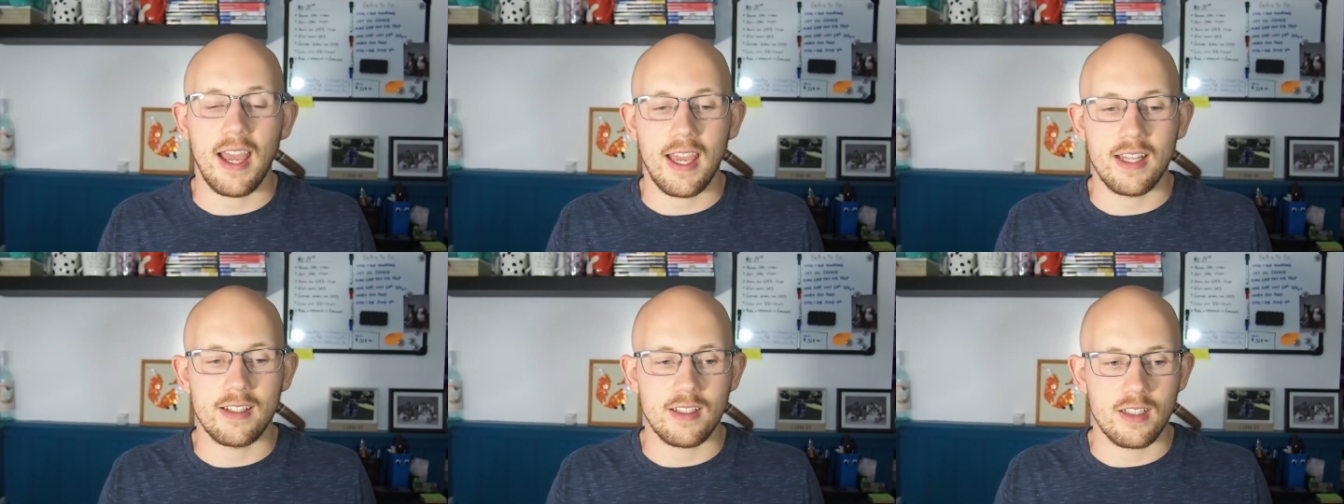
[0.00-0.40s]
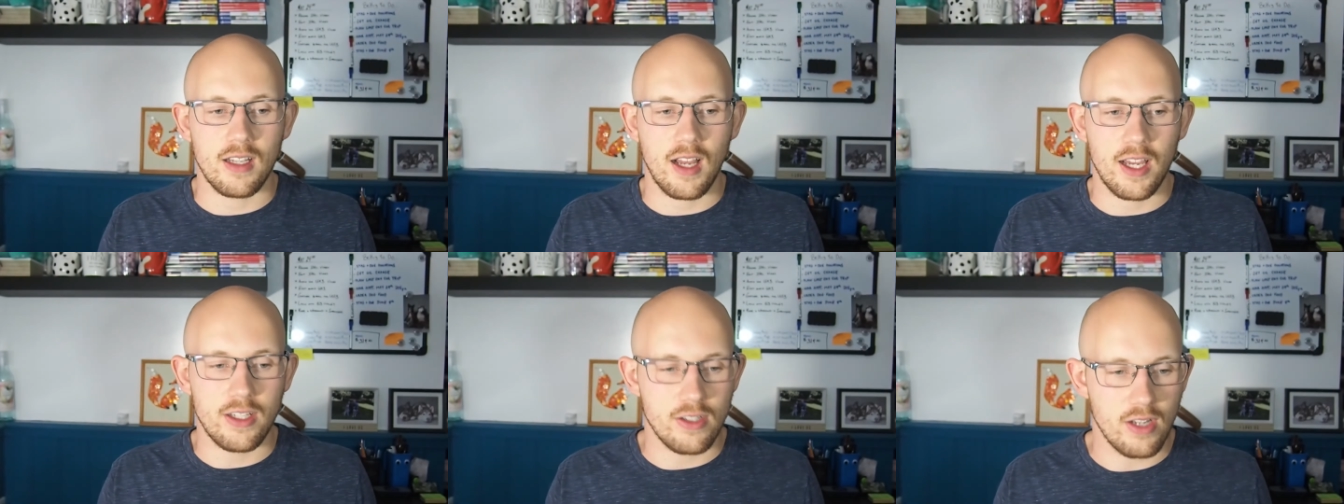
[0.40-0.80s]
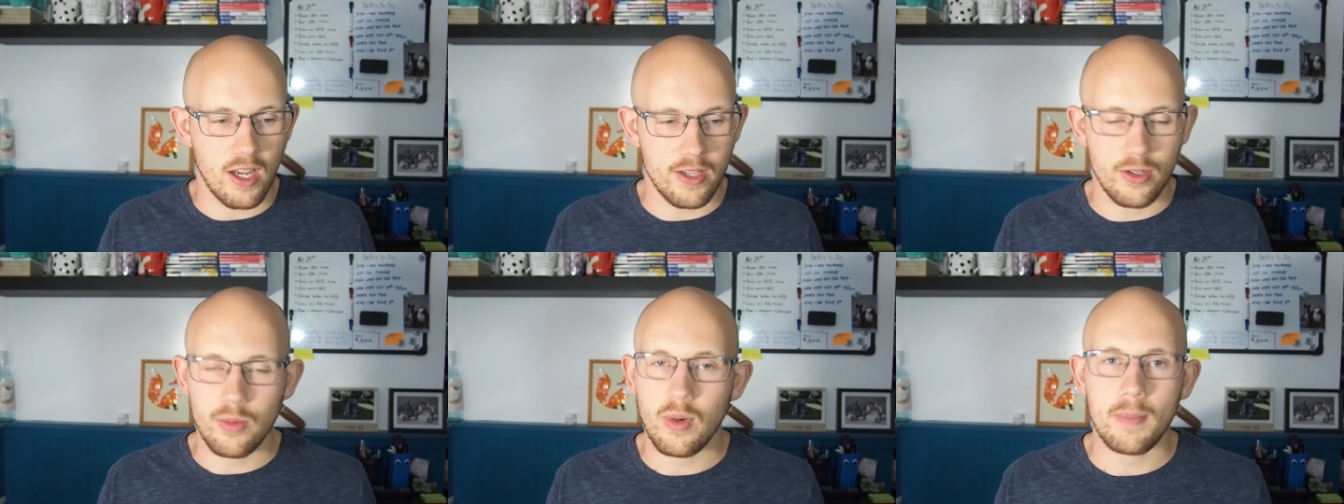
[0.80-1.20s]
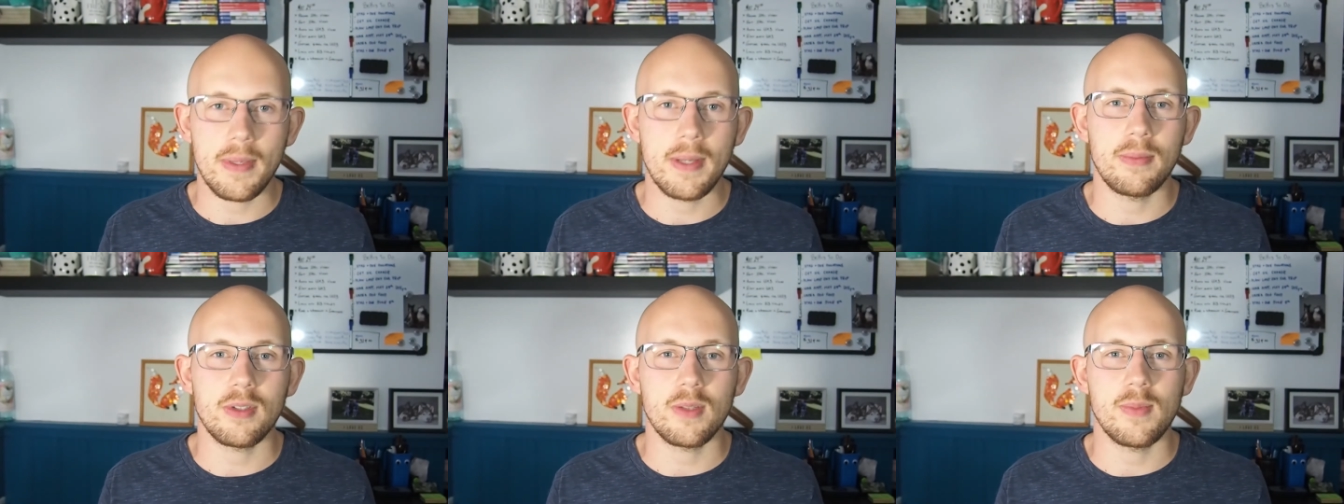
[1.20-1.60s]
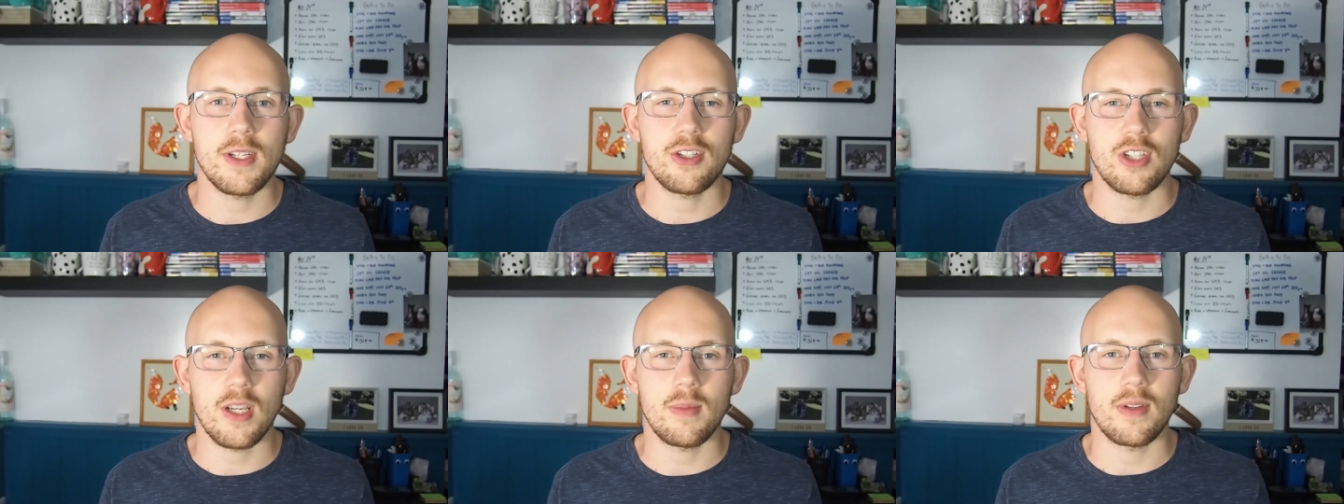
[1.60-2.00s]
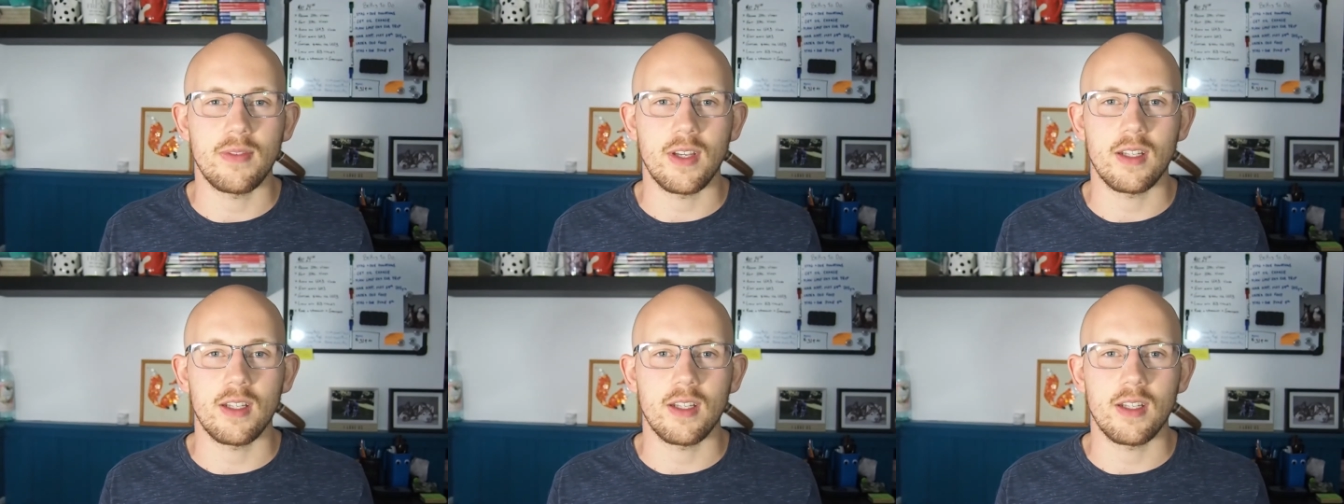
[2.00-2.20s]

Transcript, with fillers: and I, I don't want people to be ashamed of